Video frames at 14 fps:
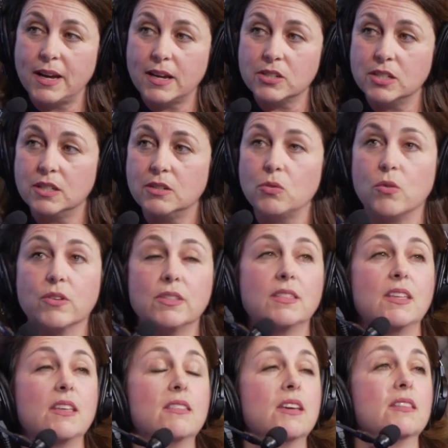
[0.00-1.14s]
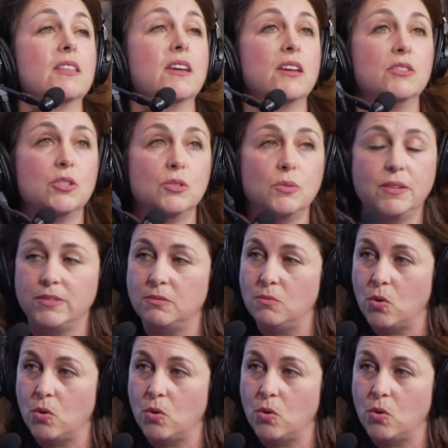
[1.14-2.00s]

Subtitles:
passion or that they think they can do even